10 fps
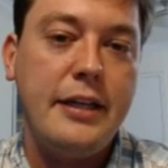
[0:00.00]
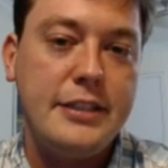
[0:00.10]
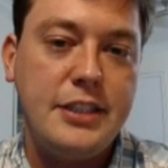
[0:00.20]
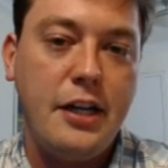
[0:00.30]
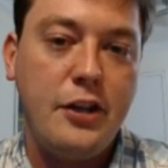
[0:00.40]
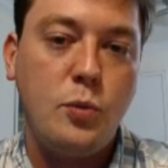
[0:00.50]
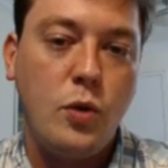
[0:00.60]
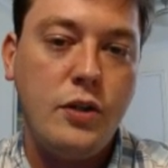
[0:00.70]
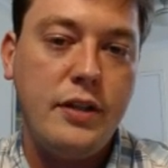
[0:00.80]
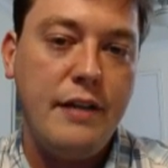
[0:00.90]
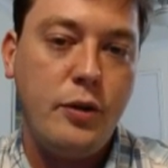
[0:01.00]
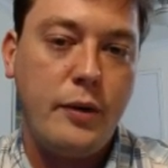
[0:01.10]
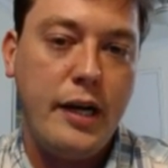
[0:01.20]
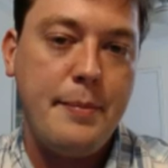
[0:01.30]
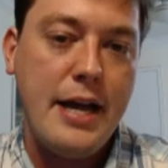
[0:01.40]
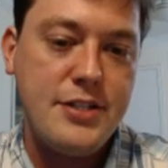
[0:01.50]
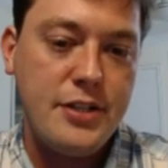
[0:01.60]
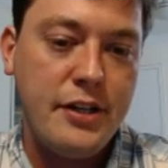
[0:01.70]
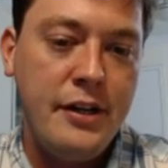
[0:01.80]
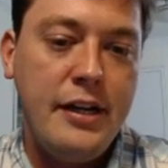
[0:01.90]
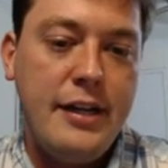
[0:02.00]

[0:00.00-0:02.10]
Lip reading: against another world level grandmaster.